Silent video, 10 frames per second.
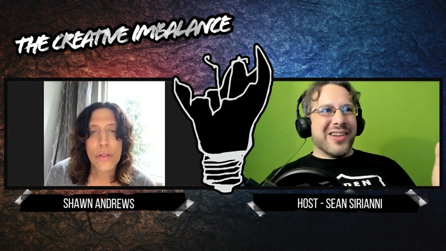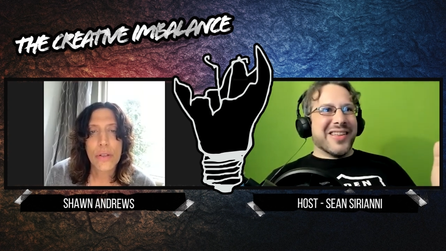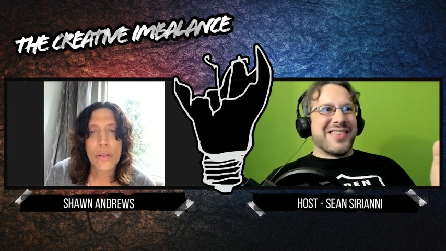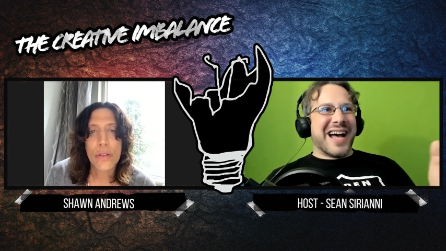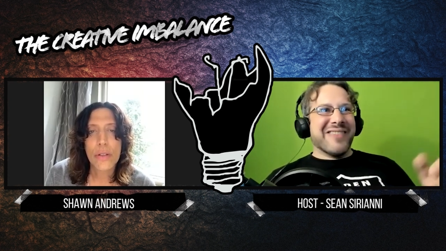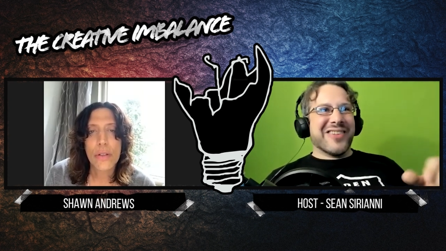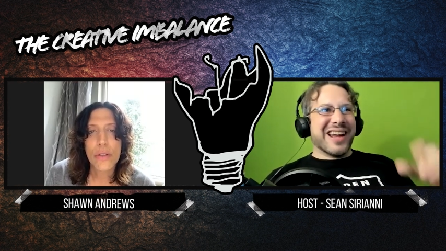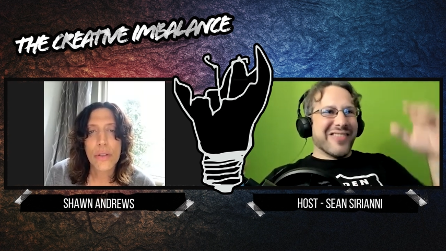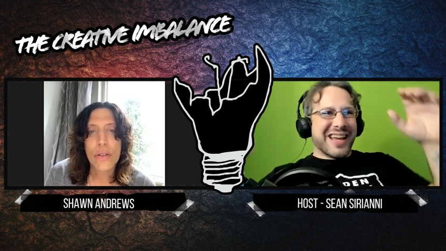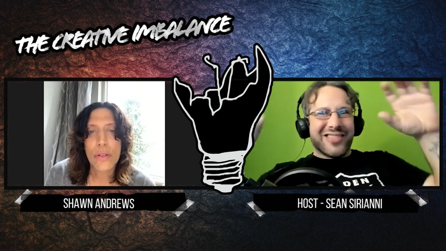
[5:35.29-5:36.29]
Speaker 1: all the time
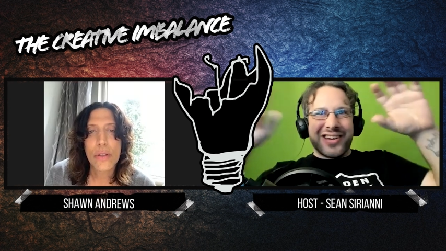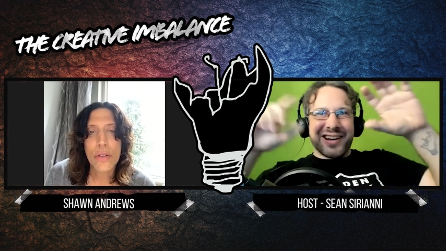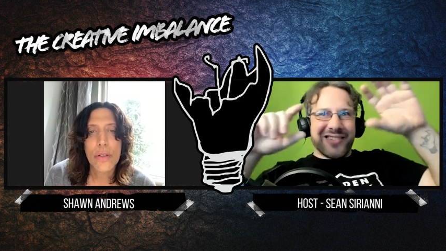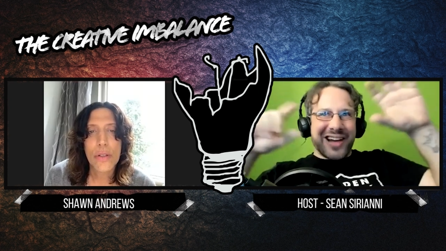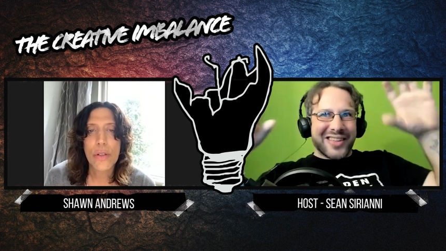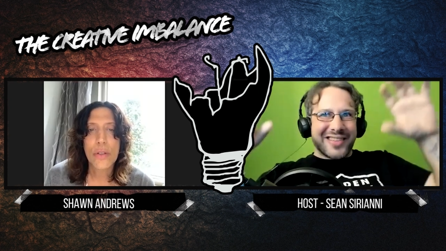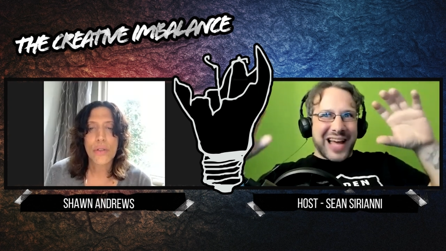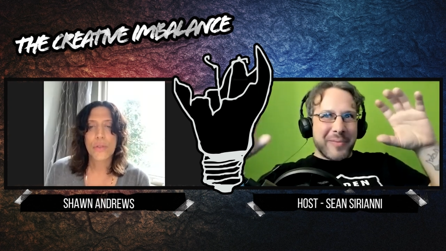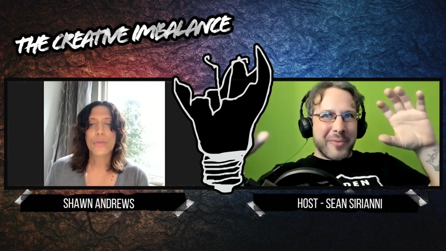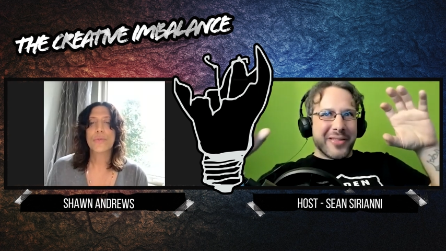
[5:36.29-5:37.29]
but i'm like looking around the
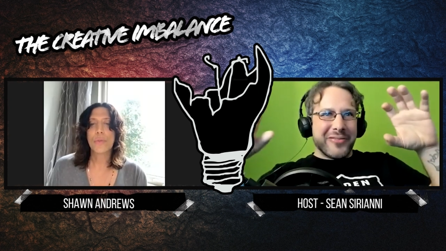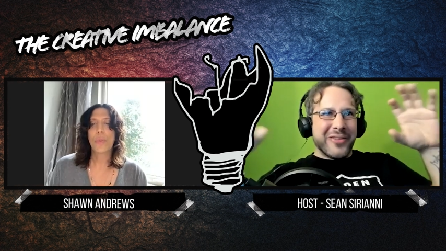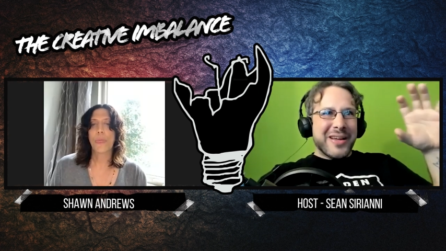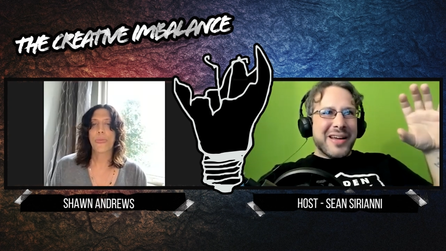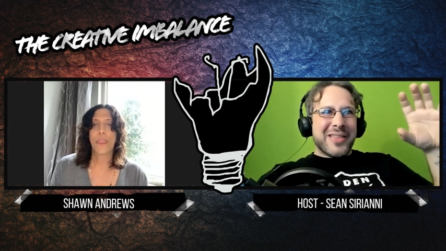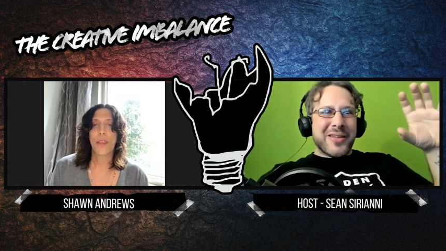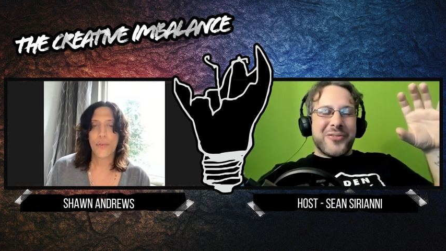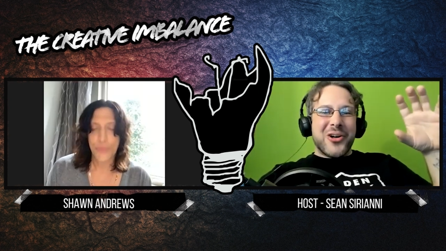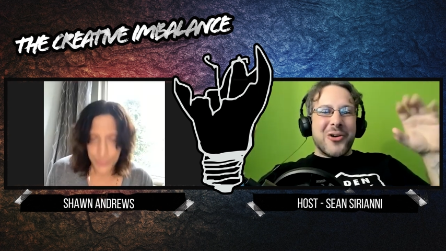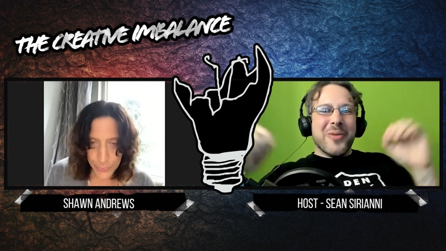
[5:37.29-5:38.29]
time of the the
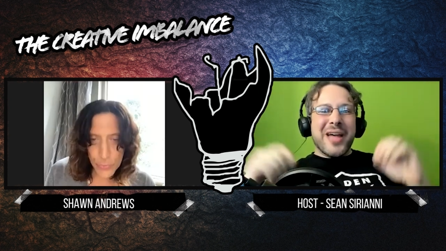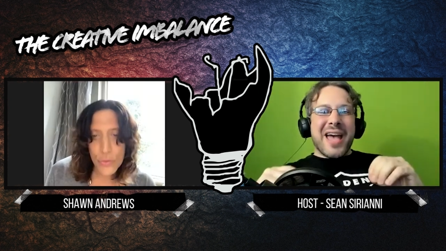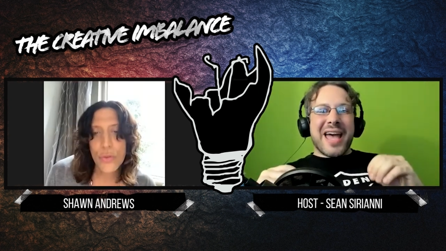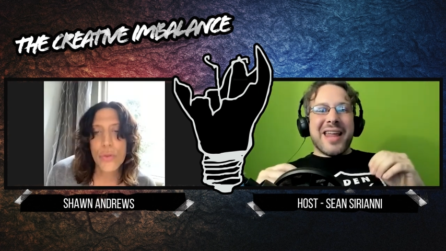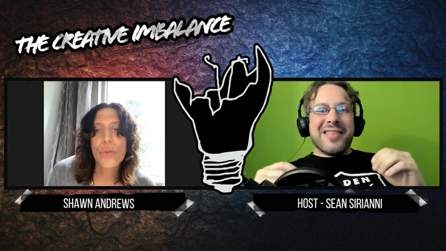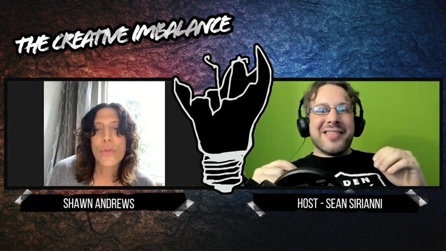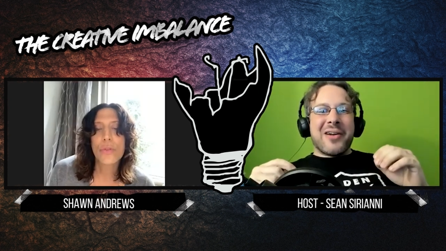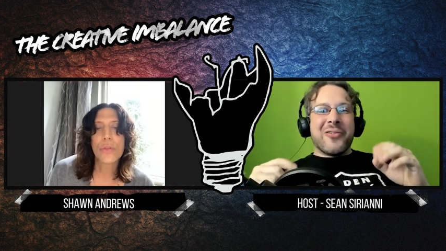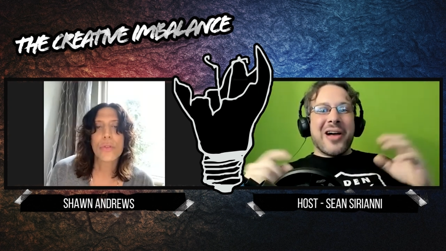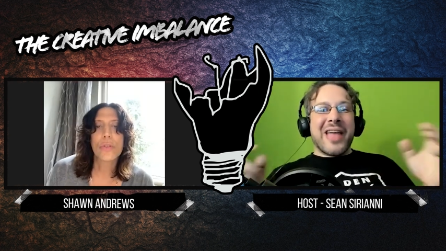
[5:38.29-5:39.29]
film and it
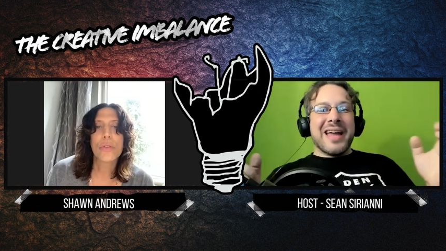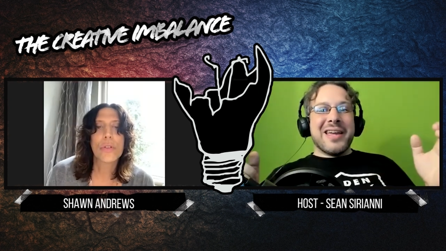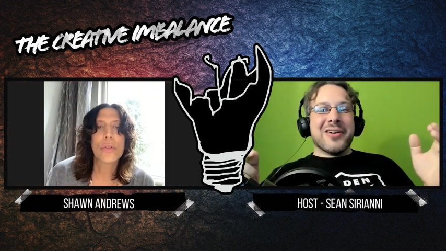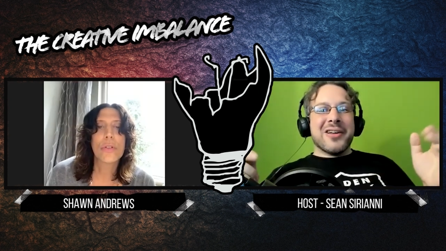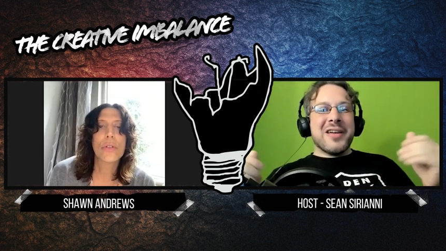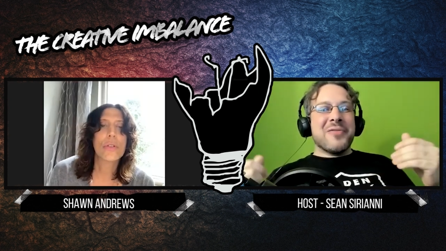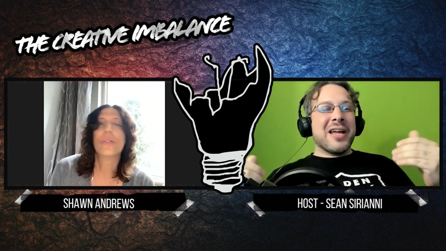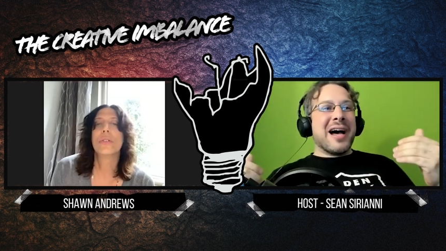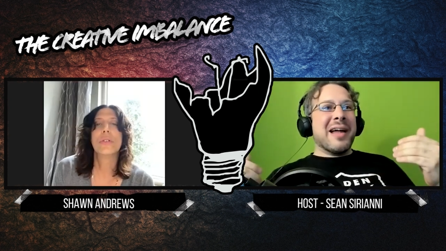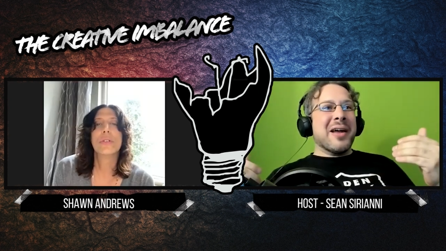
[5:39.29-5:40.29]
said around that year you
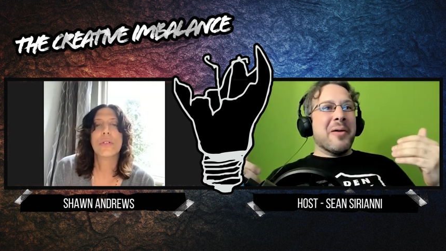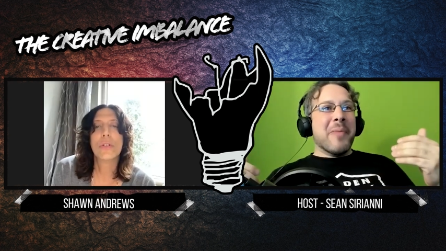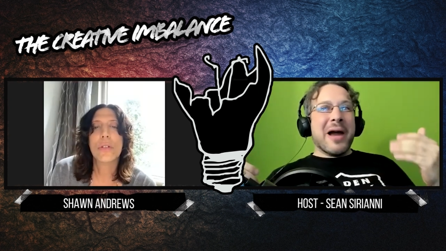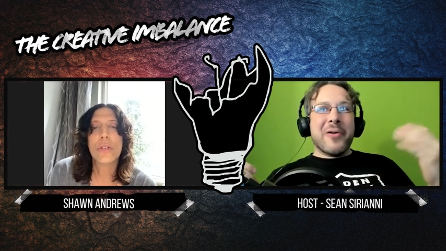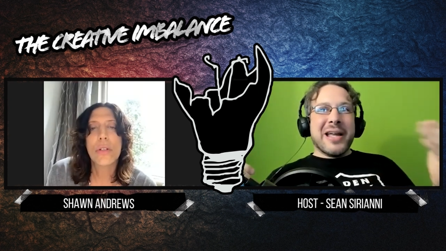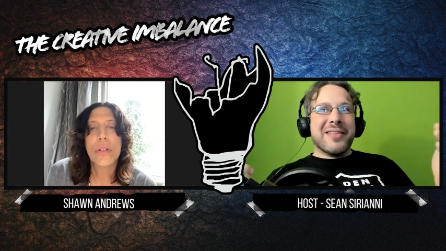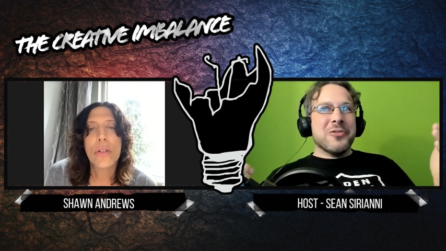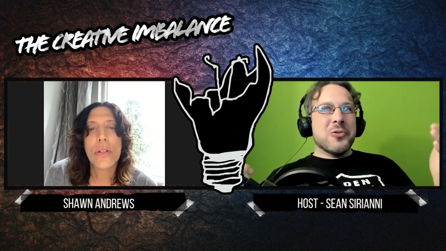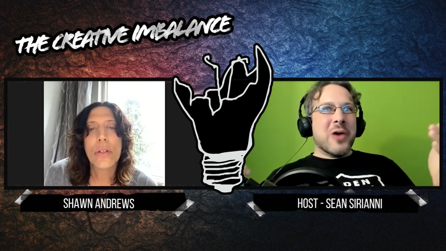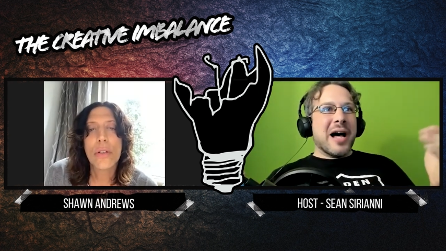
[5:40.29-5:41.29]
even got uh, married
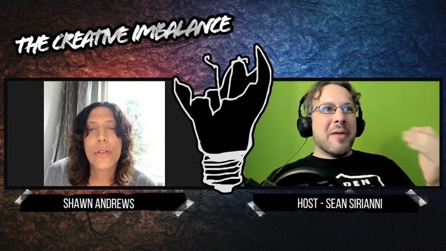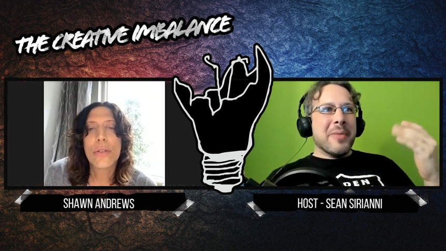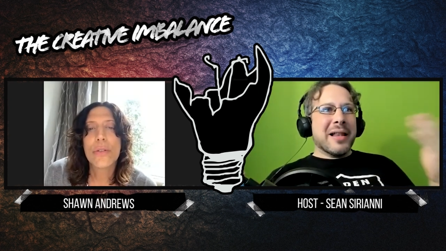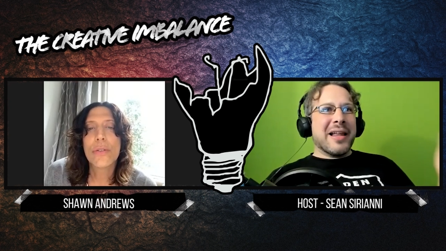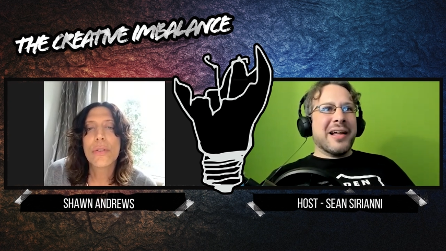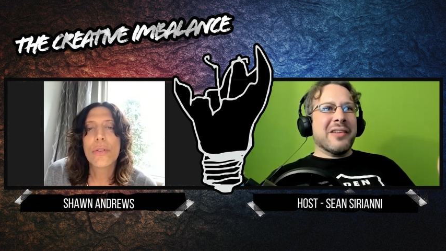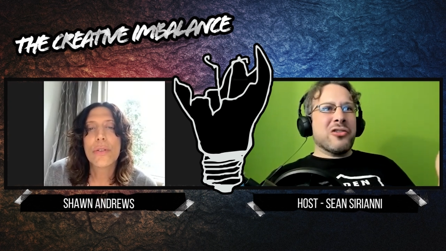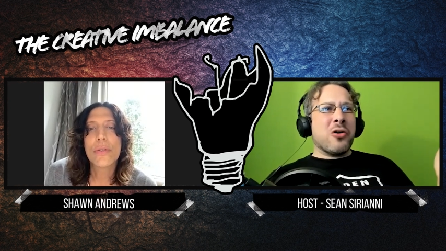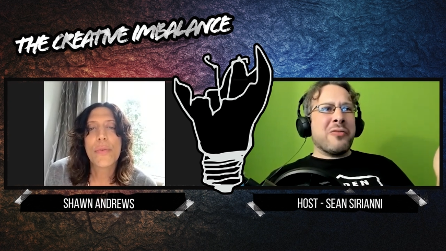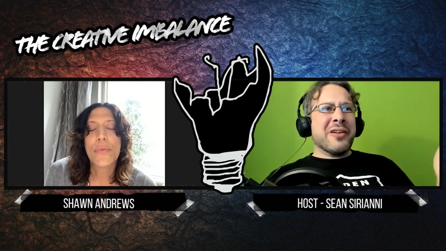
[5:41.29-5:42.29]
to uh milla
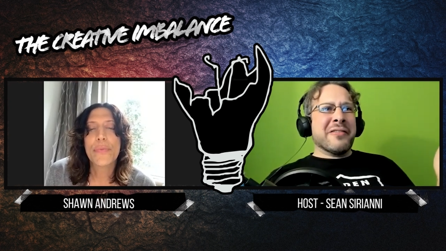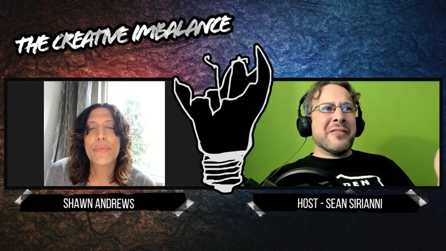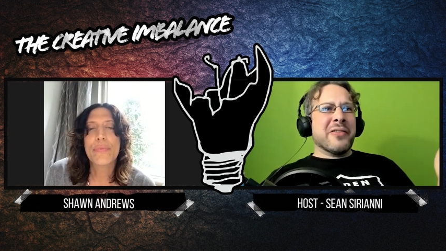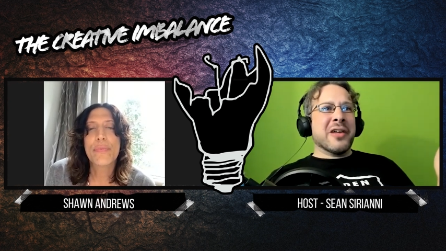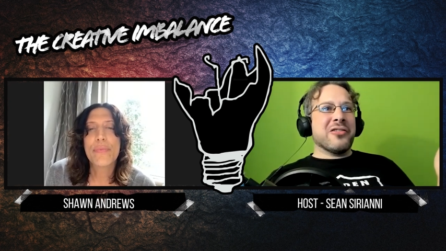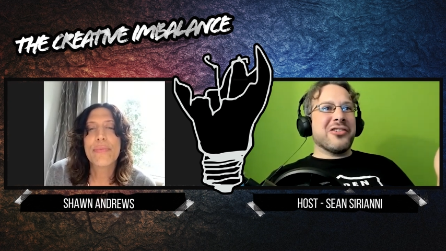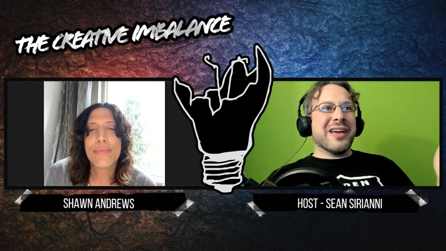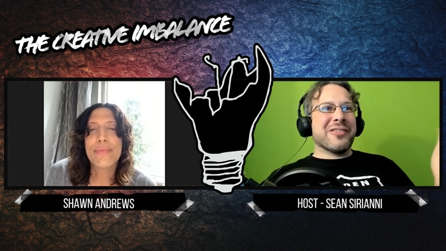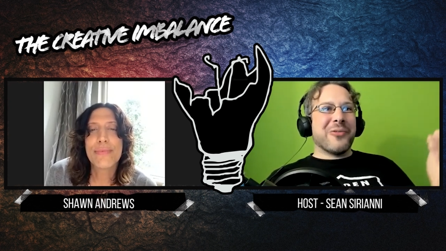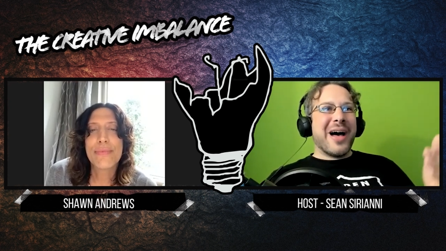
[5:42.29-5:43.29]
jovovich
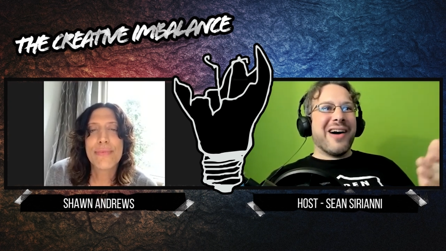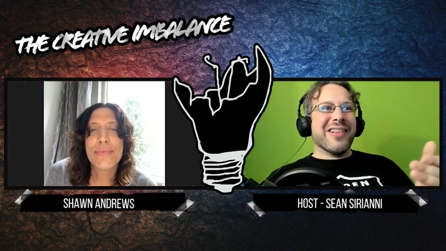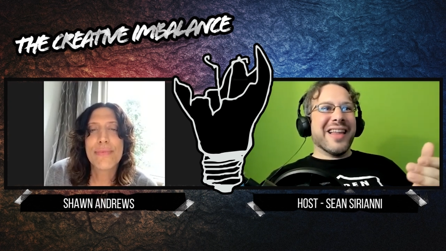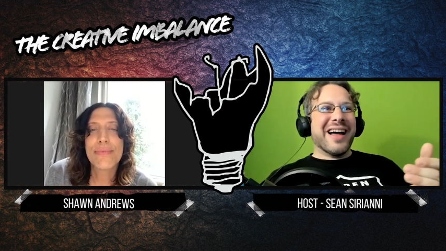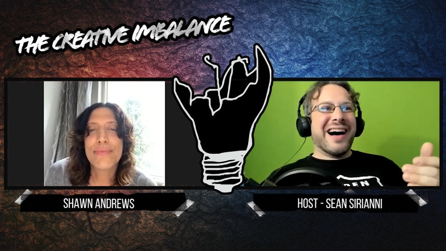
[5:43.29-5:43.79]
as well